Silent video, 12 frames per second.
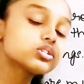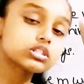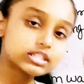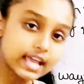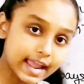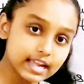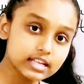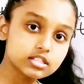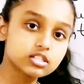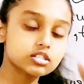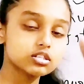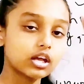
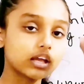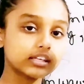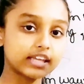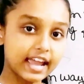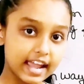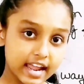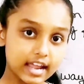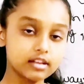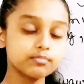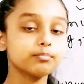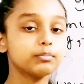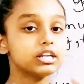things
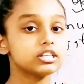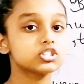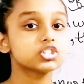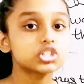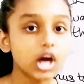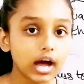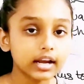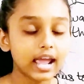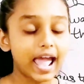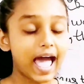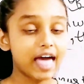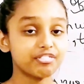can be done
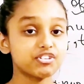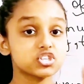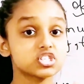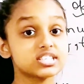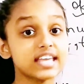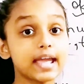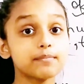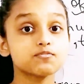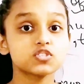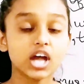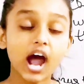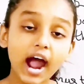at the same
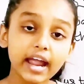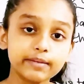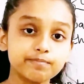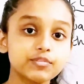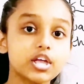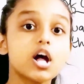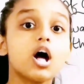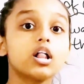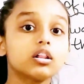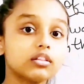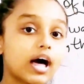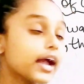time,
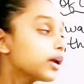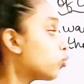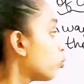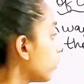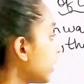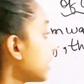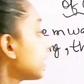like we